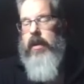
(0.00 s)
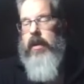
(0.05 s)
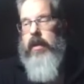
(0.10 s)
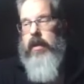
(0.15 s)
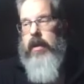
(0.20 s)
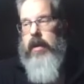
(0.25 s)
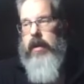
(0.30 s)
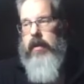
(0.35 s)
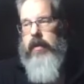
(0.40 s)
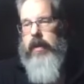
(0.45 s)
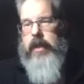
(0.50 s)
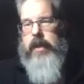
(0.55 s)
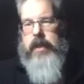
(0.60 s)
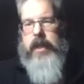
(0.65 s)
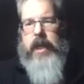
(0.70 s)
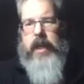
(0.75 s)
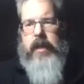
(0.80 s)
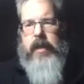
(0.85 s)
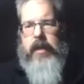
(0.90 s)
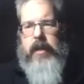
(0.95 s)
Now let's
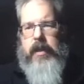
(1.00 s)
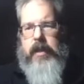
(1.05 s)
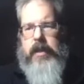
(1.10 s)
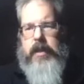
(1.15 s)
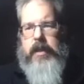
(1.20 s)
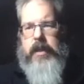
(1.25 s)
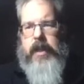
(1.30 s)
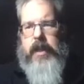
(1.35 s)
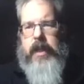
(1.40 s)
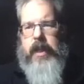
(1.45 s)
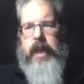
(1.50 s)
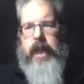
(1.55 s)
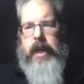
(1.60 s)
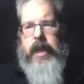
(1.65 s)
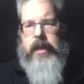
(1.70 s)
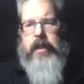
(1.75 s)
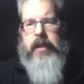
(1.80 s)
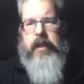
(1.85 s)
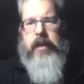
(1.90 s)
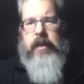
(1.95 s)
get the
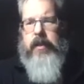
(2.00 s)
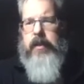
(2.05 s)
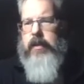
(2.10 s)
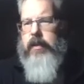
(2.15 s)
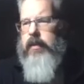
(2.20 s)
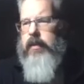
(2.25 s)
selected